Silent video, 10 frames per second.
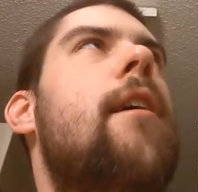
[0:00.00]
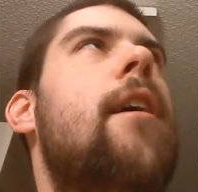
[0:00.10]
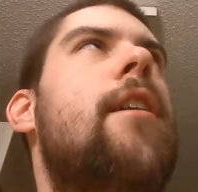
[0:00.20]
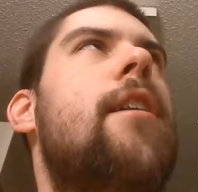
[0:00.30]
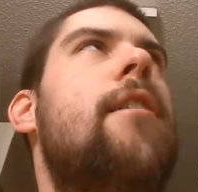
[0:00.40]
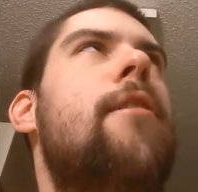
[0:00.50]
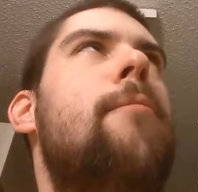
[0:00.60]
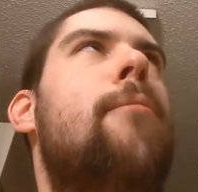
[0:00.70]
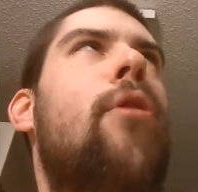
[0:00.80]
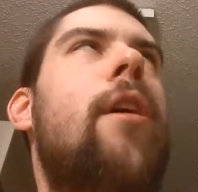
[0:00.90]
it's
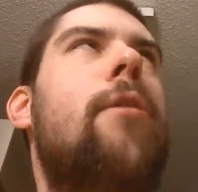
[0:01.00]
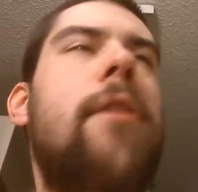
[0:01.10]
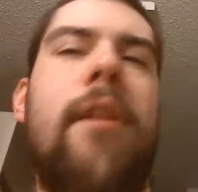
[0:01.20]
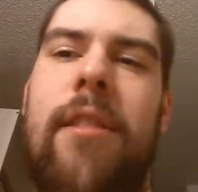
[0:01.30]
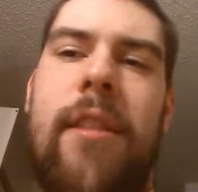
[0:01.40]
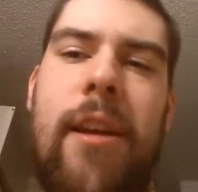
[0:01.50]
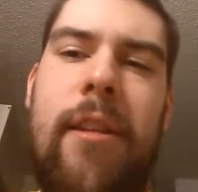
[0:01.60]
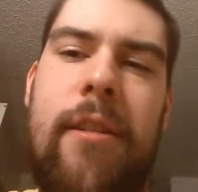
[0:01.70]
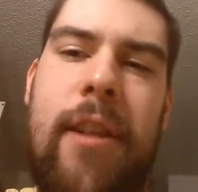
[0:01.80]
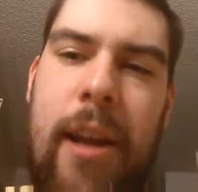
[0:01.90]
more healthy
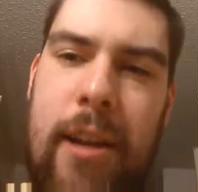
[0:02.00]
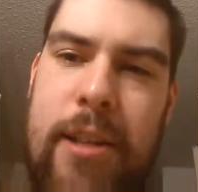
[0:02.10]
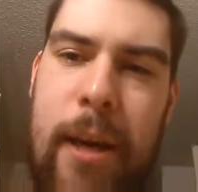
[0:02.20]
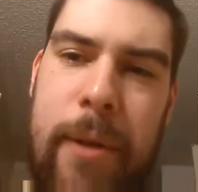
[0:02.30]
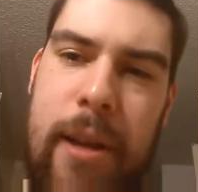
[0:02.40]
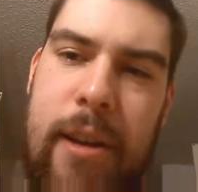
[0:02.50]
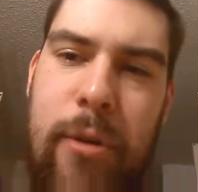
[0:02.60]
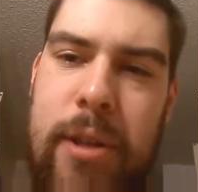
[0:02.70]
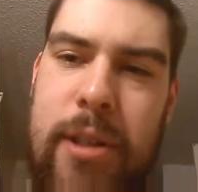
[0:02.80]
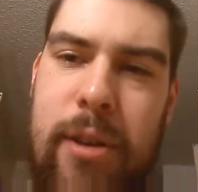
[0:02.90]
than, say, stopping at
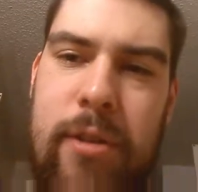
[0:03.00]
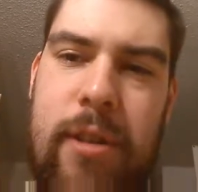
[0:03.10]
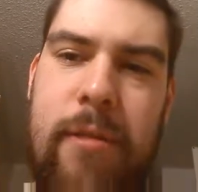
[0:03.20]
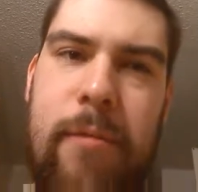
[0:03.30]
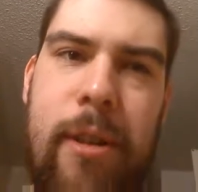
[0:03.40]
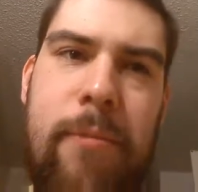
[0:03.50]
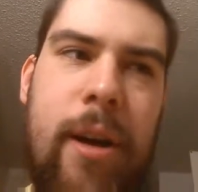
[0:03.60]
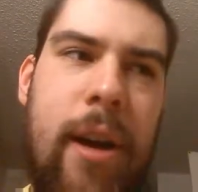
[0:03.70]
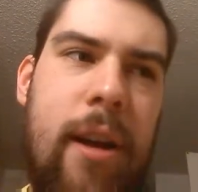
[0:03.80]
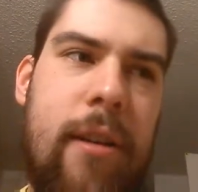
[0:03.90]
Quiznos and
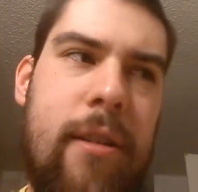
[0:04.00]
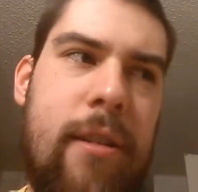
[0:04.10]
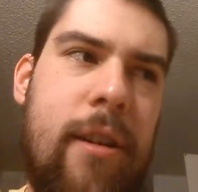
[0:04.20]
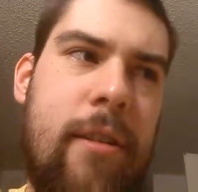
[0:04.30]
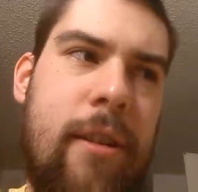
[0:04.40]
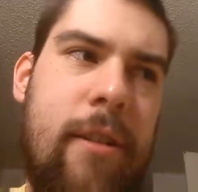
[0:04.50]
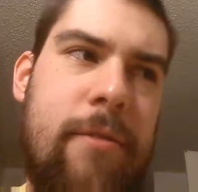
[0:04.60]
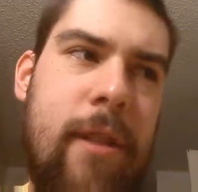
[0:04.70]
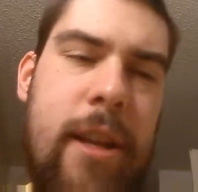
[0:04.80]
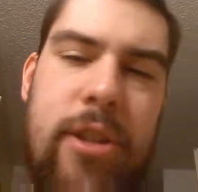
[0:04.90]
buying a
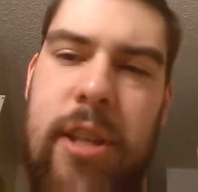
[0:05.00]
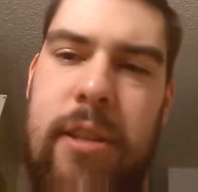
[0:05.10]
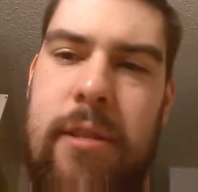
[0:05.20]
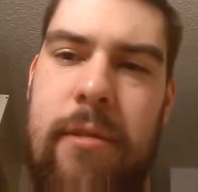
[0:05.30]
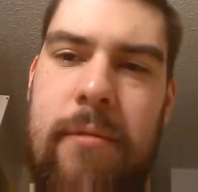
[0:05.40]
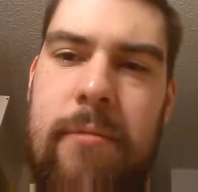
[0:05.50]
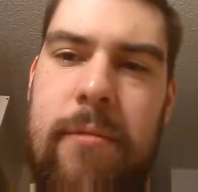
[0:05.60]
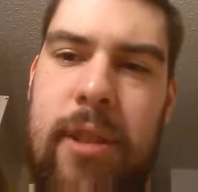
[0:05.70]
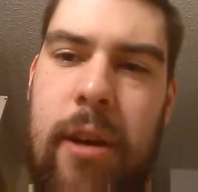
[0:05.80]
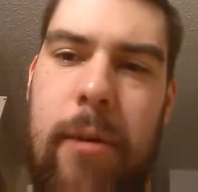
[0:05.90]
Philly cheese
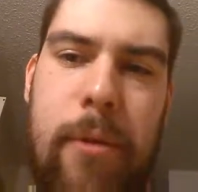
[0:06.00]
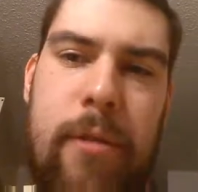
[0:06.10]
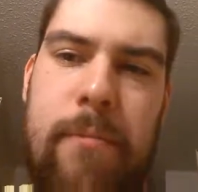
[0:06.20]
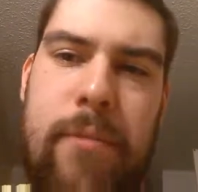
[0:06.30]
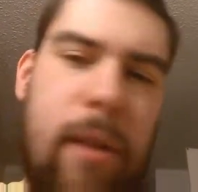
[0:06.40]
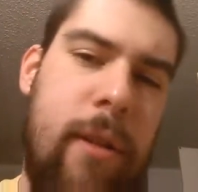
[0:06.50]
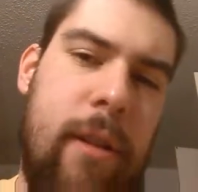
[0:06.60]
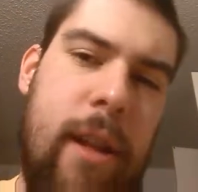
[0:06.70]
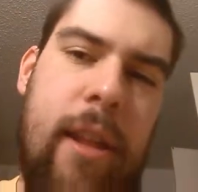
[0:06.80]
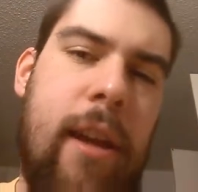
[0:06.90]
sub or something
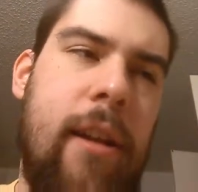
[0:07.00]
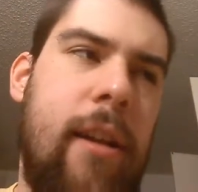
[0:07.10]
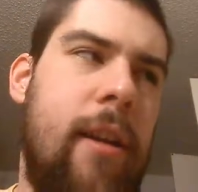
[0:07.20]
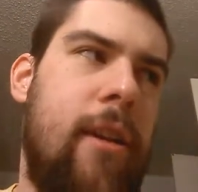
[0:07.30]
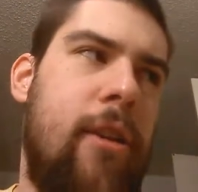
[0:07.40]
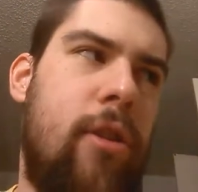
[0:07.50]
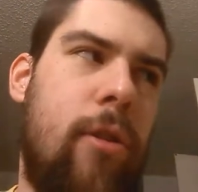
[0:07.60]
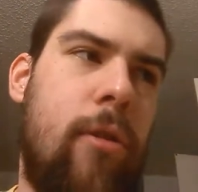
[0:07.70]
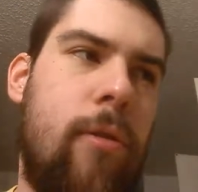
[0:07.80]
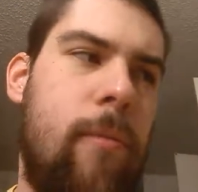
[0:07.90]
like that.
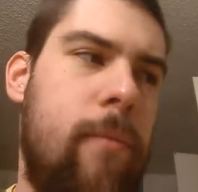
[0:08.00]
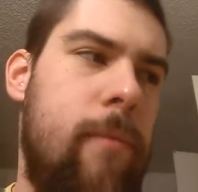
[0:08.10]
So